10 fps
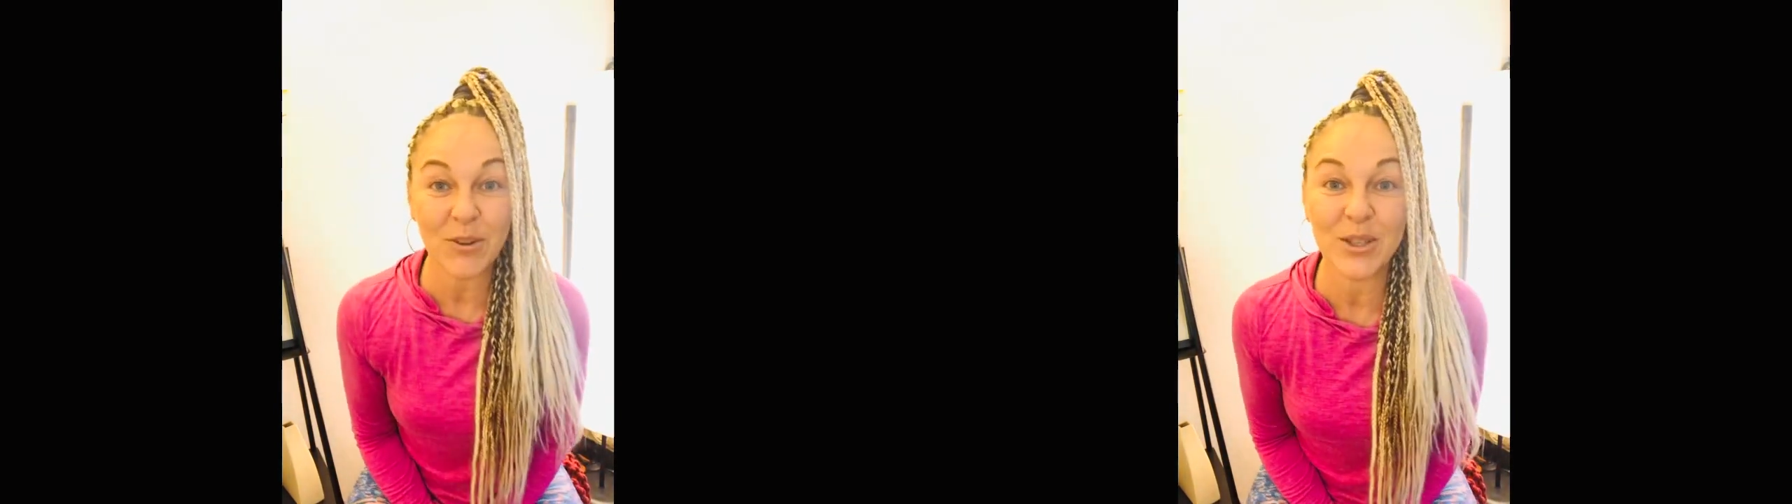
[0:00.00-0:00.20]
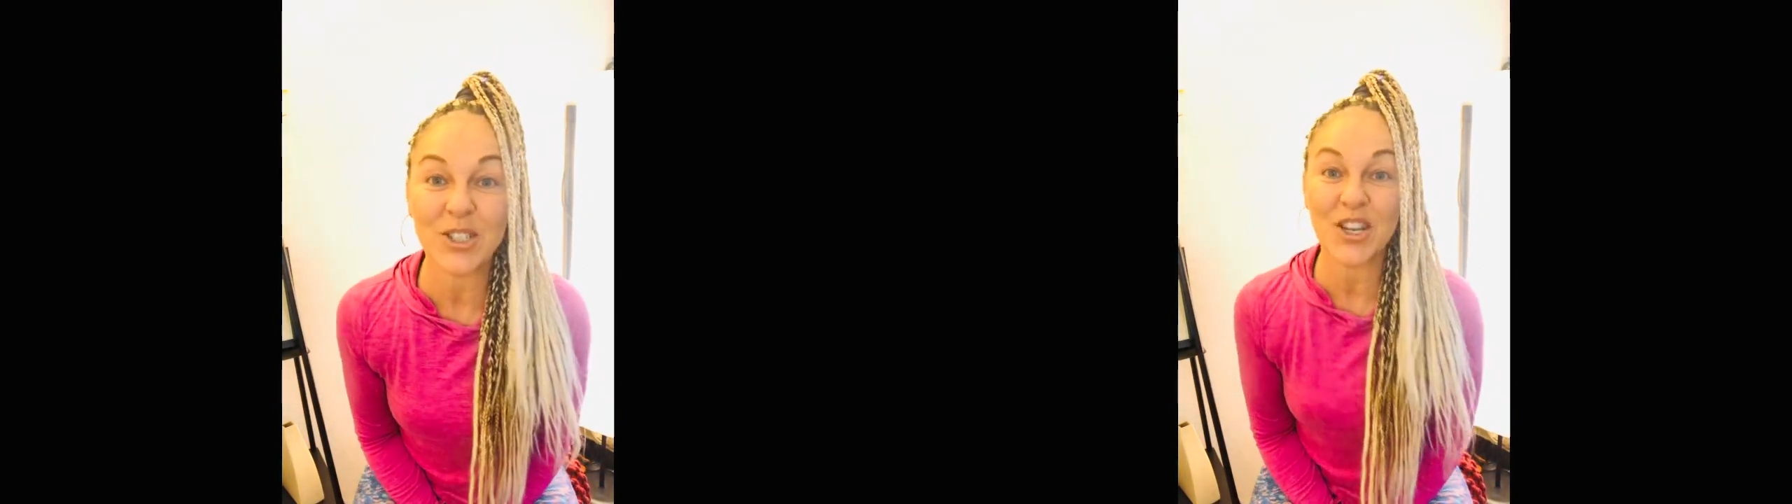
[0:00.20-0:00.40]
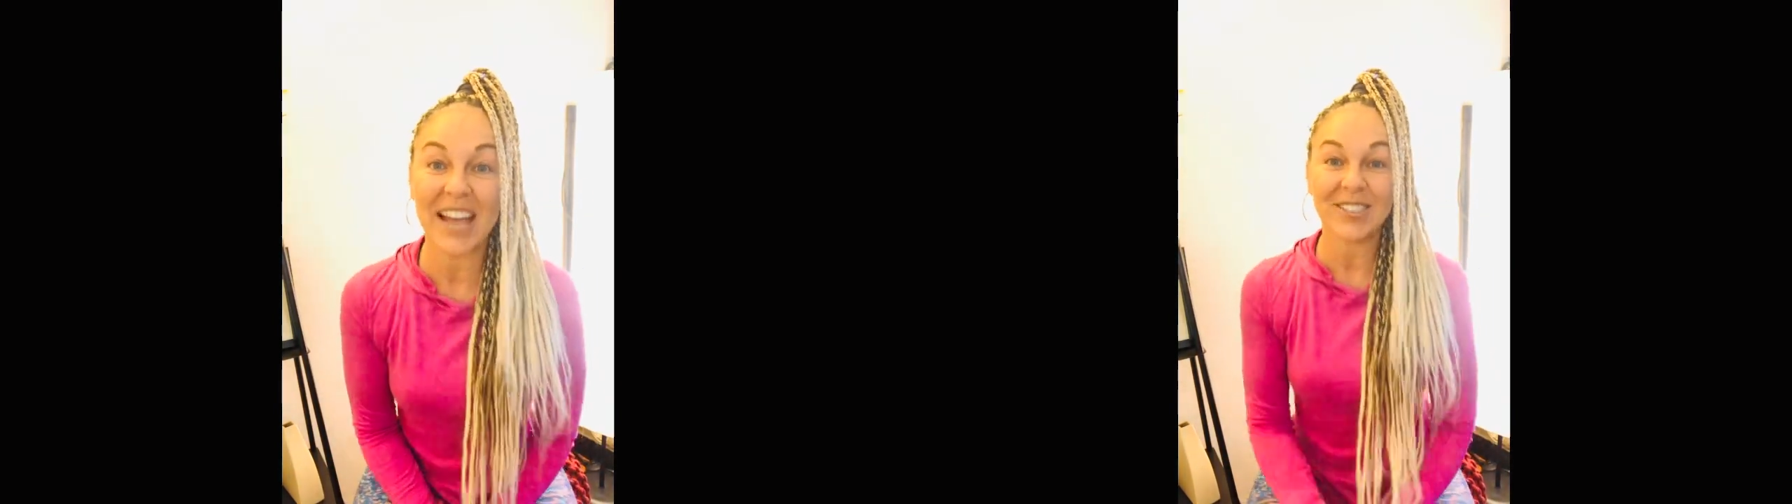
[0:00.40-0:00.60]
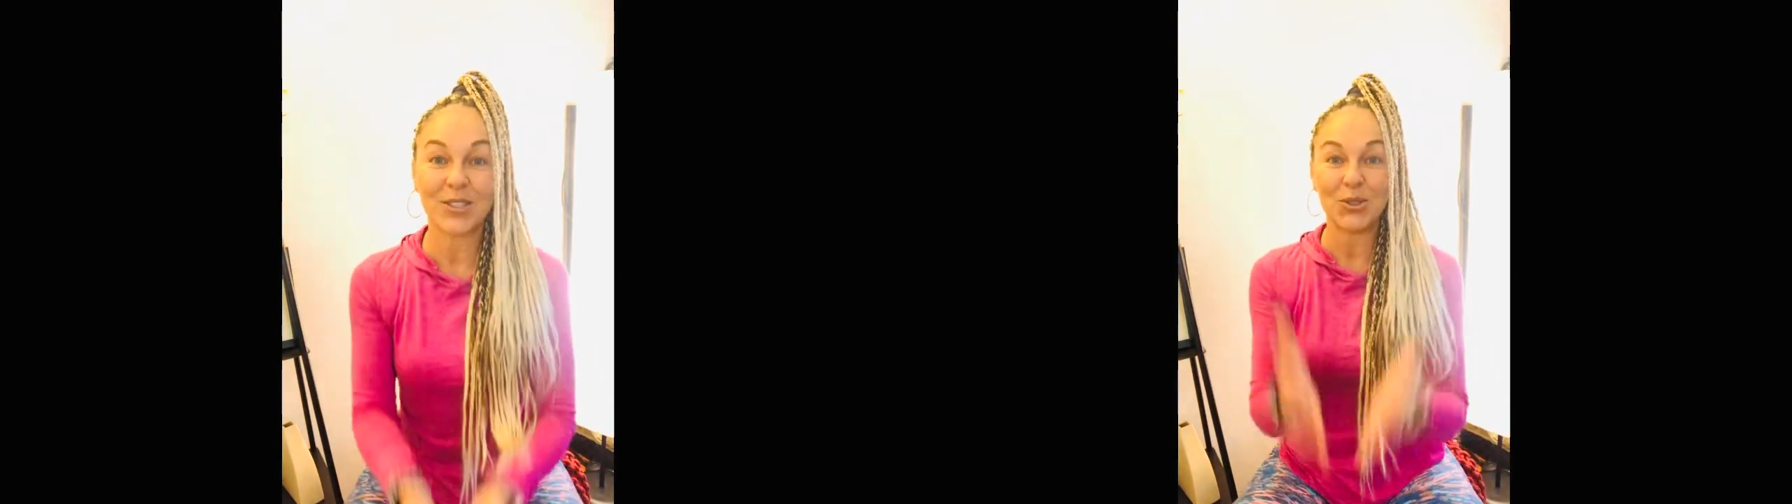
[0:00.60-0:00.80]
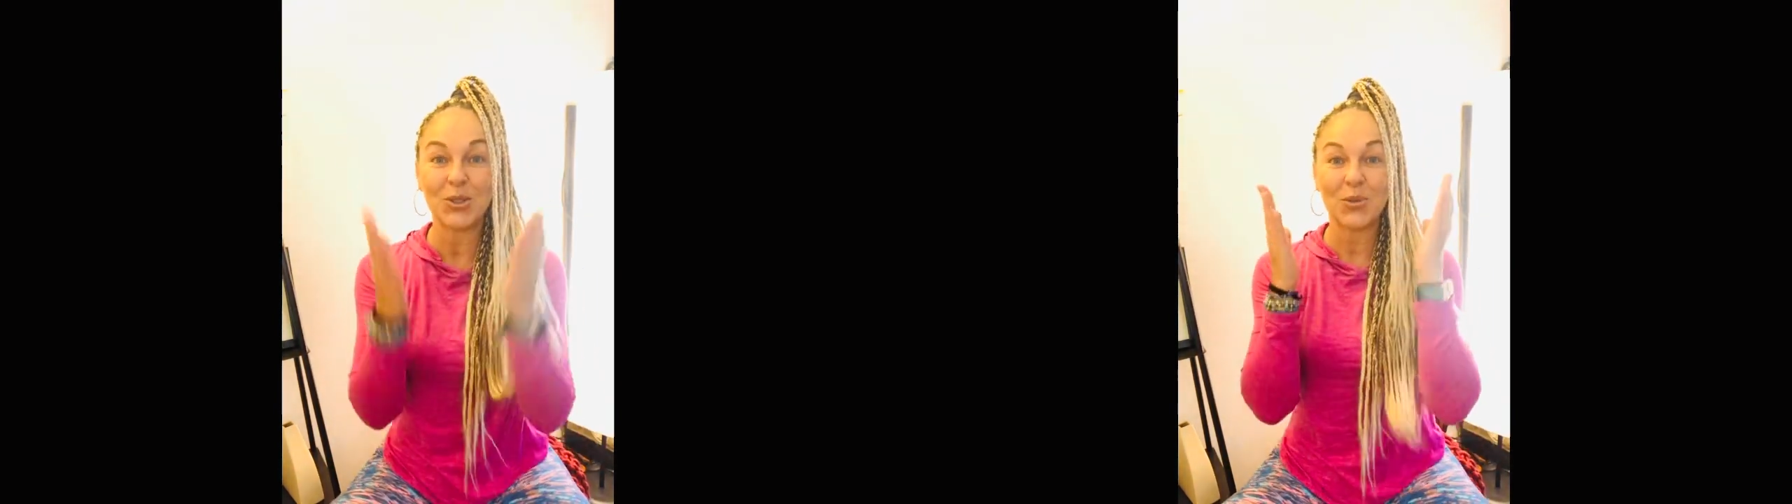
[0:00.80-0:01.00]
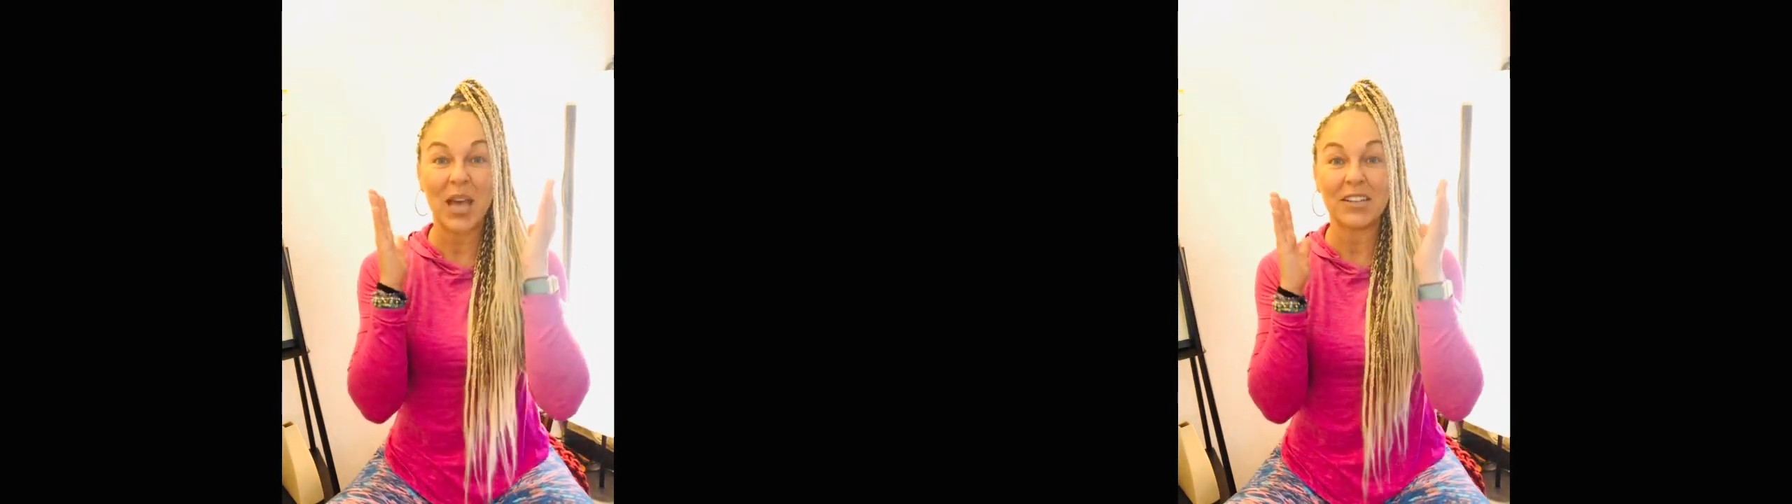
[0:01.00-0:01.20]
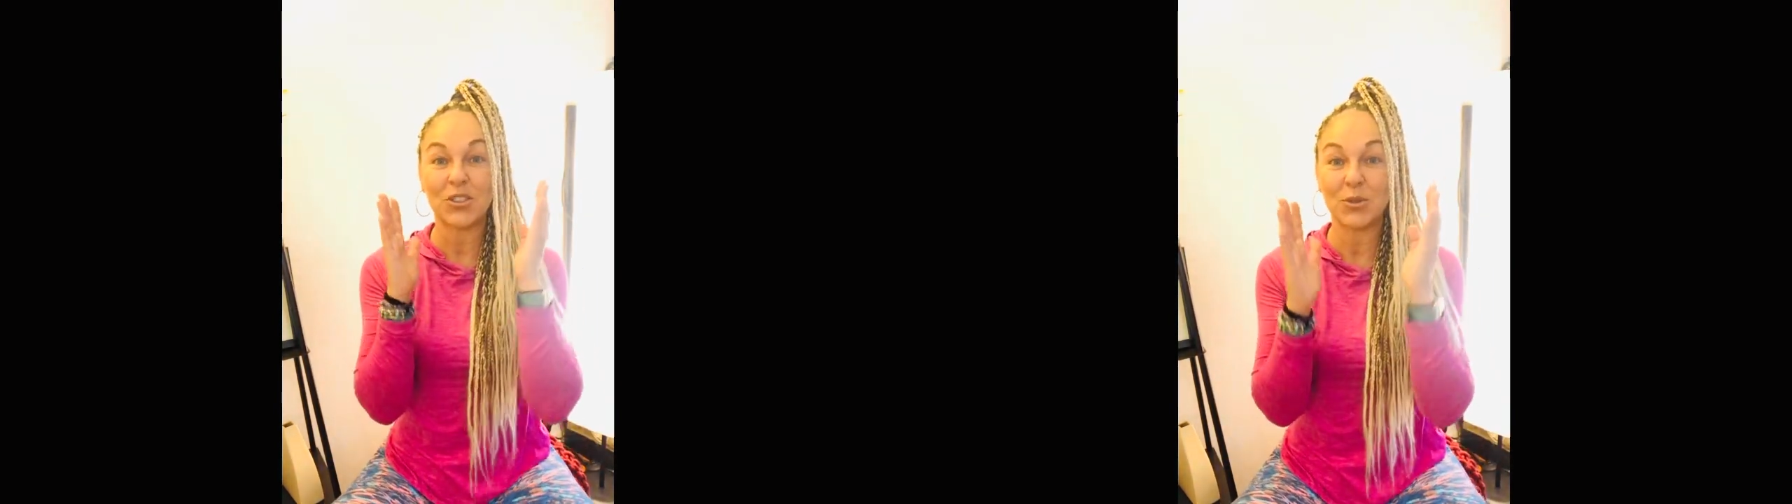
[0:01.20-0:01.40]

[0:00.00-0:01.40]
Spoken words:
chance to do that too.